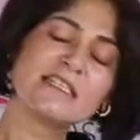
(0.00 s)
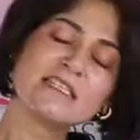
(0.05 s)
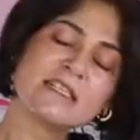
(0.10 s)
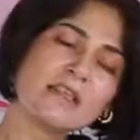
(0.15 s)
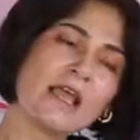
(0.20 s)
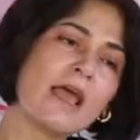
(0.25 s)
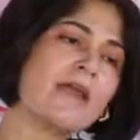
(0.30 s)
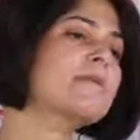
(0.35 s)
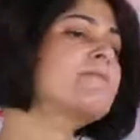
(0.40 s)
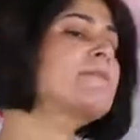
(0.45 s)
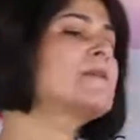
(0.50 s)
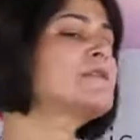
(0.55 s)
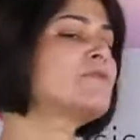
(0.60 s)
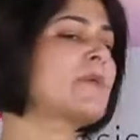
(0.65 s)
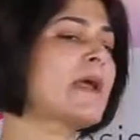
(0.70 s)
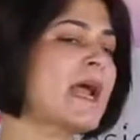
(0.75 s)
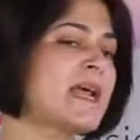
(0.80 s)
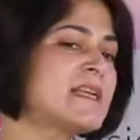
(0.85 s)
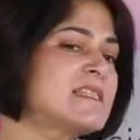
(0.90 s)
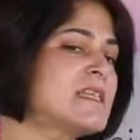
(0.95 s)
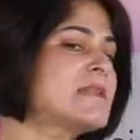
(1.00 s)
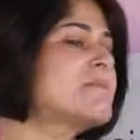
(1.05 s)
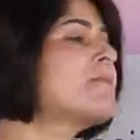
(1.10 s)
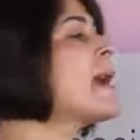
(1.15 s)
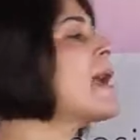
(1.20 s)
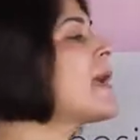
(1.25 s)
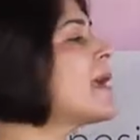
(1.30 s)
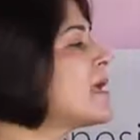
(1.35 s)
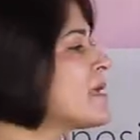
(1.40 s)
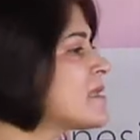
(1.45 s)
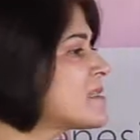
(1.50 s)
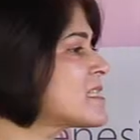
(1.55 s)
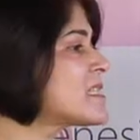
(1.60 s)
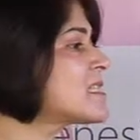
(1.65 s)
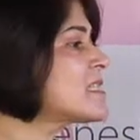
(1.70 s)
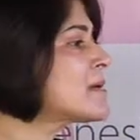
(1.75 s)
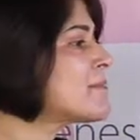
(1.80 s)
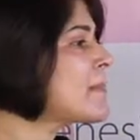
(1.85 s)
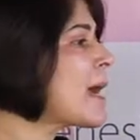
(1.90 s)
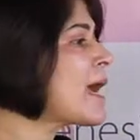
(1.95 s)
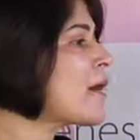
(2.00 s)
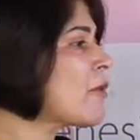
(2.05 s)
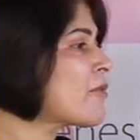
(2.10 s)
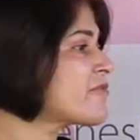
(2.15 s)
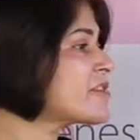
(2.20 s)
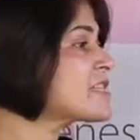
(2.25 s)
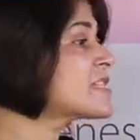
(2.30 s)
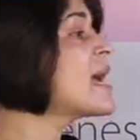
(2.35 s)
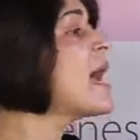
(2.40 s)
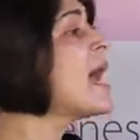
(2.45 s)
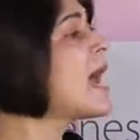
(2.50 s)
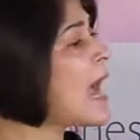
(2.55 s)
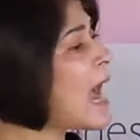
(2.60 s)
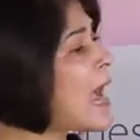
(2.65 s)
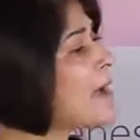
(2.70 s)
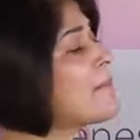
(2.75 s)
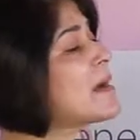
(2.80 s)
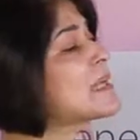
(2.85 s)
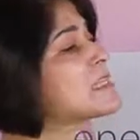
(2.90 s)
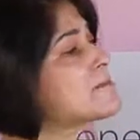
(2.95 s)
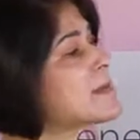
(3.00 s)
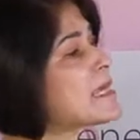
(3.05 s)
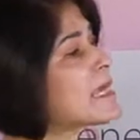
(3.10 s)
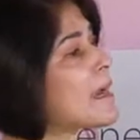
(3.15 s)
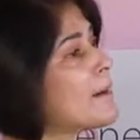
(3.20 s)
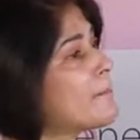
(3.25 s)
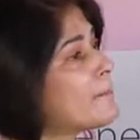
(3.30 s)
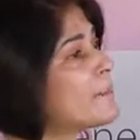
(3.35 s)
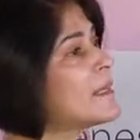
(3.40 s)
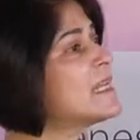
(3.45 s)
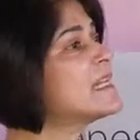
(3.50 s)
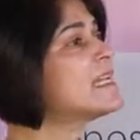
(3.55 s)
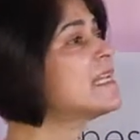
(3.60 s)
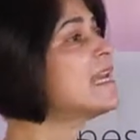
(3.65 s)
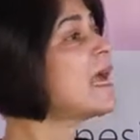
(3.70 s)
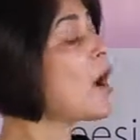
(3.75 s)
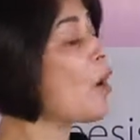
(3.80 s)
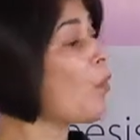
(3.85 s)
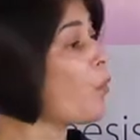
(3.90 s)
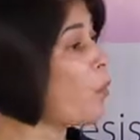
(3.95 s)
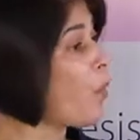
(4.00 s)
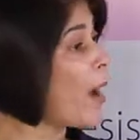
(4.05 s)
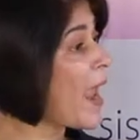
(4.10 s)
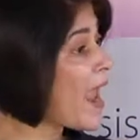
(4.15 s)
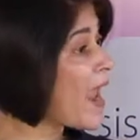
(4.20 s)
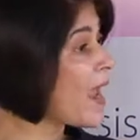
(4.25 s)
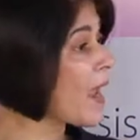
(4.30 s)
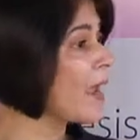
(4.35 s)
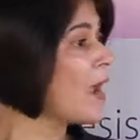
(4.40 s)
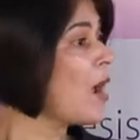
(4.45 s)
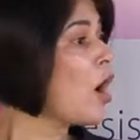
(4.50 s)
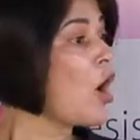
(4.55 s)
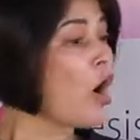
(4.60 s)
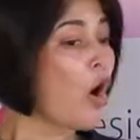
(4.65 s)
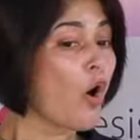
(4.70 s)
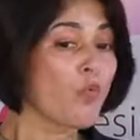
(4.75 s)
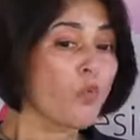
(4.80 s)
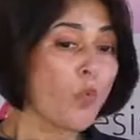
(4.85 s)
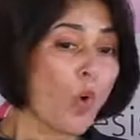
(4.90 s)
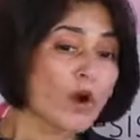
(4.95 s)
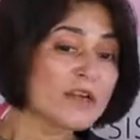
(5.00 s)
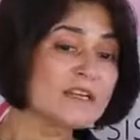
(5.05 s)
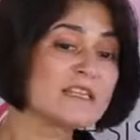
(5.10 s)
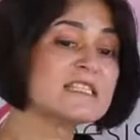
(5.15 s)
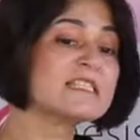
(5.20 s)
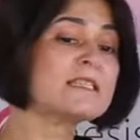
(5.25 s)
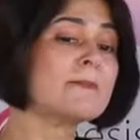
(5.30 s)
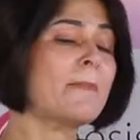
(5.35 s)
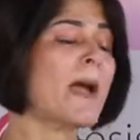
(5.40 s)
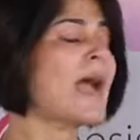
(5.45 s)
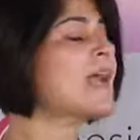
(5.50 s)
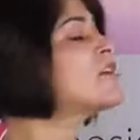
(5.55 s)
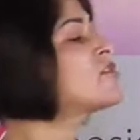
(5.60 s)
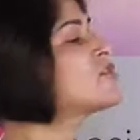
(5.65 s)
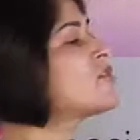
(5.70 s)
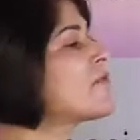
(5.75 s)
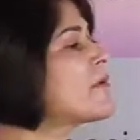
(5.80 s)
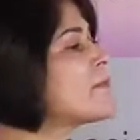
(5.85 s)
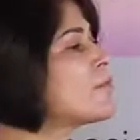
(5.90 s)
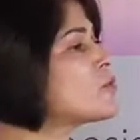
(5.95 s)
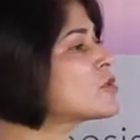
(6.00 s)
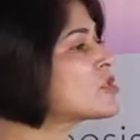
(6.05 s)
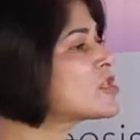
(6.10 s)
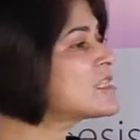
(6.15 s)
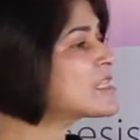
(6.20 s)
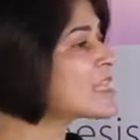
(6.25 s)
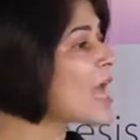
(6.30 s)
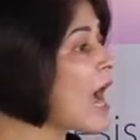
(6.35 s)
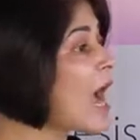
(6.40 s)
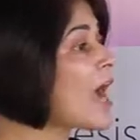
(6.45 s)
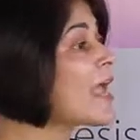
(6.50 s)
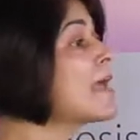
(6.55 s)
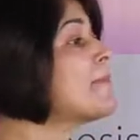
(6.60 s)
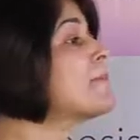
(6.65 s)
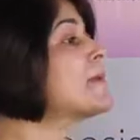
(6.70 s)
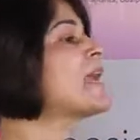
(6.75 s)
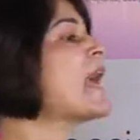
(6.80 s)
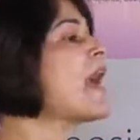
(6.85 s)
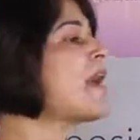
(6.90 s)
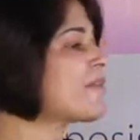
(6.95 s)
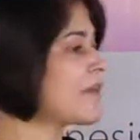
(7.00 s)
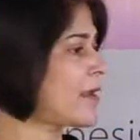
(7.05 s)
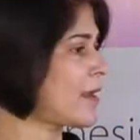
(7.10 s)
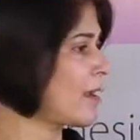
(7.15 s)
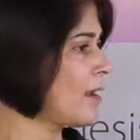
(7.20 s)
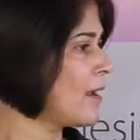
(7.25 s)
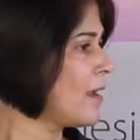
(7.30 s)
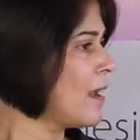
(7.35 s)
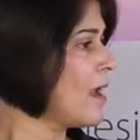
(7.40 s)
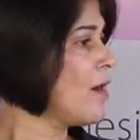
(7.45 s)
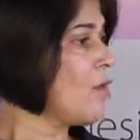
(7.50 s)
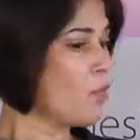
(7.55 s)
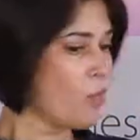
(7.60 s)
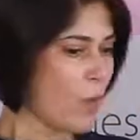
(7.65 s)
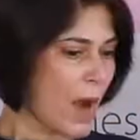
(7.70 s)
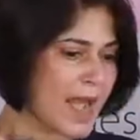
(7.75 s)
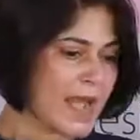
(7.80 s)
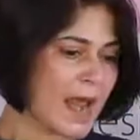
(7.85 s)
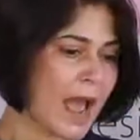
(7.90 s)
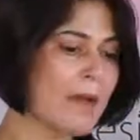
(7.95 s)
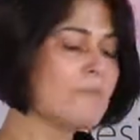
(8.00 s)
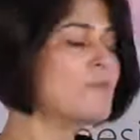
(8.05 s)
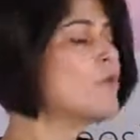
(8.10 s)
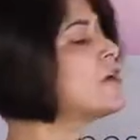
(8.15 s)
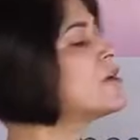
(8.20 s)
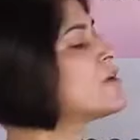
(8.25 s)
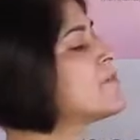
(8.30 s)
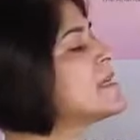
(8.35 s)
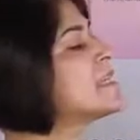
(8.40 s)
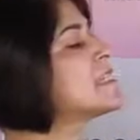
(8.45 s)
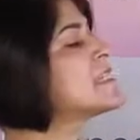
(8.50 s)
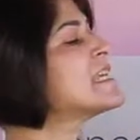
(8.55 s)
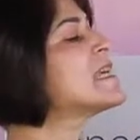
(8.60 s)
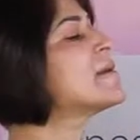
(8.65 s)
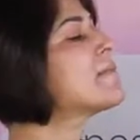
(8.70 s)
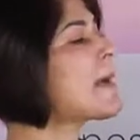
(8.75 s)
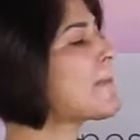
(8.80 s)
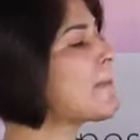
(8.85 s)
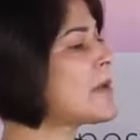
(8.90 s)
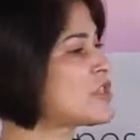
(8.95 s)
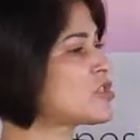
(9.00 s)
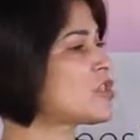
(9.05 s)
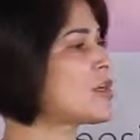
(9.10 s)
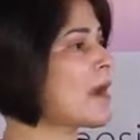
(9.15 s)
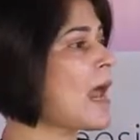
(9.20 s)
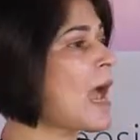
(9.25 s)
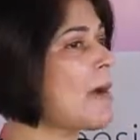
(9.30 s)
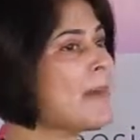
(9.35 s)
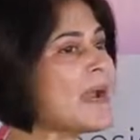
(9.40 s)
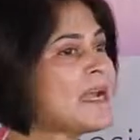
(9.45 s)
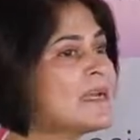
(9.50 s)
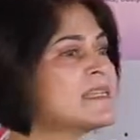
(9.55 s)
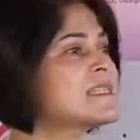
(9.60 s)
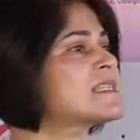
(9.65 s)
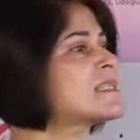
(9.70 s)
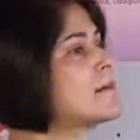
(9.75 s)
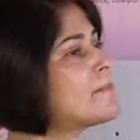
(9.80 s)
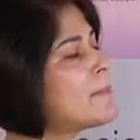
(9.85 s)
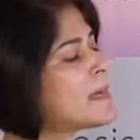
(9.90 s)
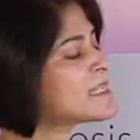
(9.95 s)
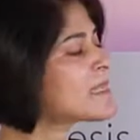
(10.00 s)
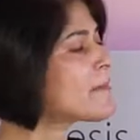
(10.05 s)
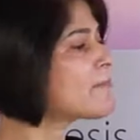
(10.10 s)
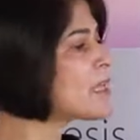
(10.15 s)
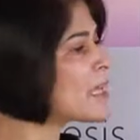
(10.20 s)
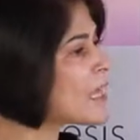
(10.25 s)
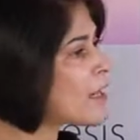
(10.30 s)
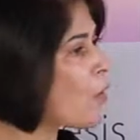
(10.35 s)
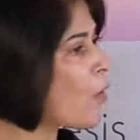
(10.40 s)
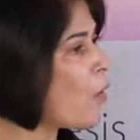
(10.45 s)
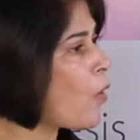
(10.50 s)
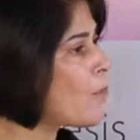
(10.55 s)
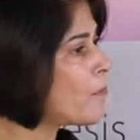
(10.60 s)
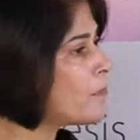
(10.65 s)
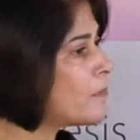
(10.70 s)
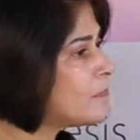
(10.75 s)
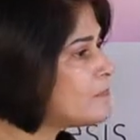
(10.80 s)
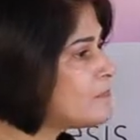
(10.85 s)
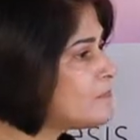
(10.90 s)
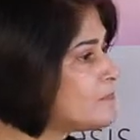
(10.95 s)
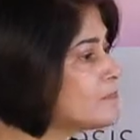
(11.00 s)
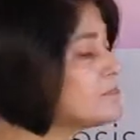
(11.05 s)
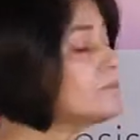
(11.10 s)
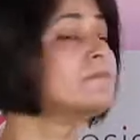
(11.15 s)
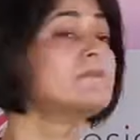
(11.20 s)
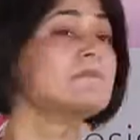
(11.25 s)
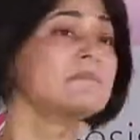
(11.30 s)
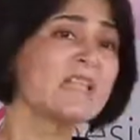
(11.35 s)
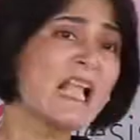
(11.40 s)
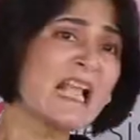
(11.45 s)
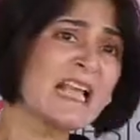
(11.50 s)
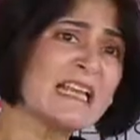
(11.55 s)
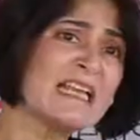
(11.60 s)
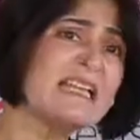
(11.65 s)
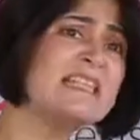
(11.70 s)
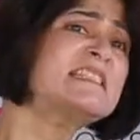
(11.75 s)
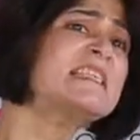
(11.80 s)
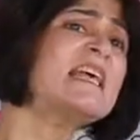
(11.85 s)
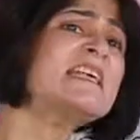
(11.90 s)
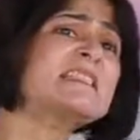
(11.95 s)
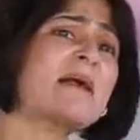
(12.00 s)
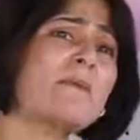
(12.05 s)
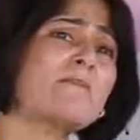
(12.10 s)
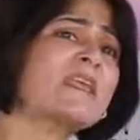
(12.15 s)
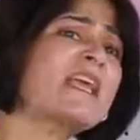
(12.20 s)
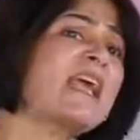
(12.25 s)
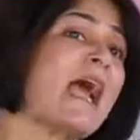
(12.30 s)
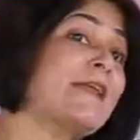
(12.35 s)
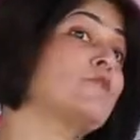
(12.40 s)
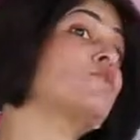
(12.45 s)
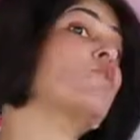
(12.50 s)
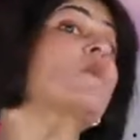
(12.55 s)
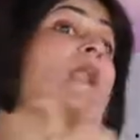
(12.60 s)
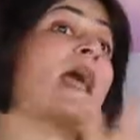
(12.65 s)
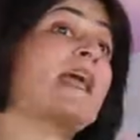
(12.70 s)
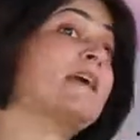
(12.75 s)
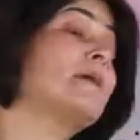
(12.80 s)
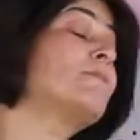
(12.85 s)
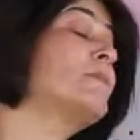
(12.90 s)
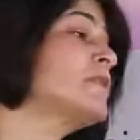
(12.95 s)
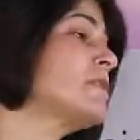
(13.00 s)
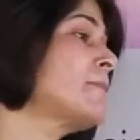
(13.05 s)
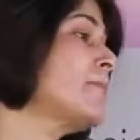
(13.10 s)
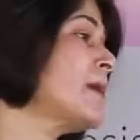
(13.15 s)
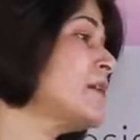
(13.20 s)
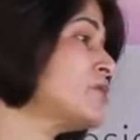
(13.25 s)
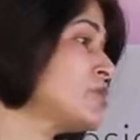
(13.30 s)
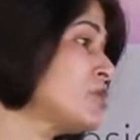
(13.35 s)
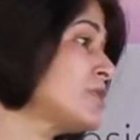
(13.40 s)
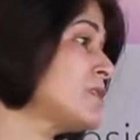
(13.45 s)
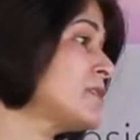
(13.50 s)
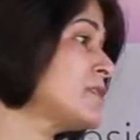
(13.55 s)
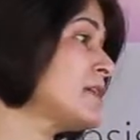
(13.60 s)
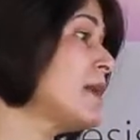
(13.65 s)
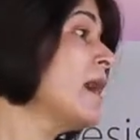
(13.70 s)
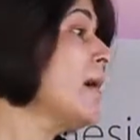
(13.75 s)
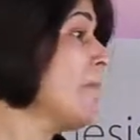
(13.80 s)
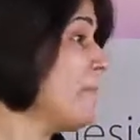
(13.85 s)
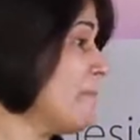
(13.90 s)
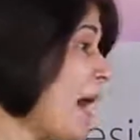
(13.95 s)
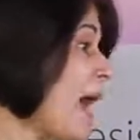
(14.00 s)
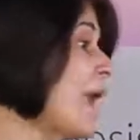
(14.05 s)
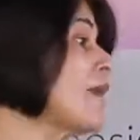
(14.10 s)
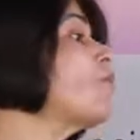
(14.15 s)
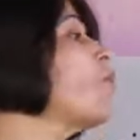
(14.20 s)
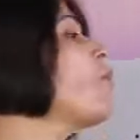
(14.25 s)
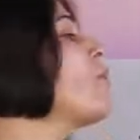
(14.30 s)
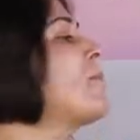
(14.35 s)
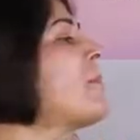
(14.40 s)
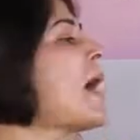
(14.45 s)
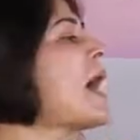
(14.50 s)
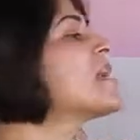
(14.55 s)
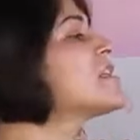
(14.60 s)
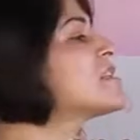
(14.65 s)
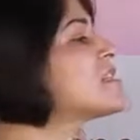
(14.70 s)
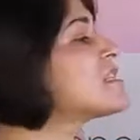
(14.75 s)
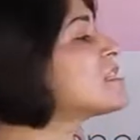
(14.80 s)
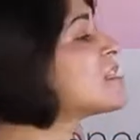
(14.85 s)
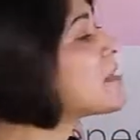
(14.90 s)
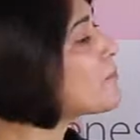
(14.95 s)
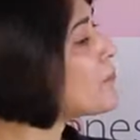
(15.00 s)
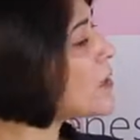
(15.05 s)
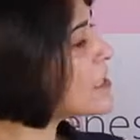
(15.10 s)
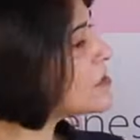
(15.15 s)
As a therapist, when I sit in my office, I must be completely aware of what is the baggage of emotions I am carrying when I'm going to be seeing my patient. Am I disturbed by something at home? Is there something I don't like about the patient? My own biases and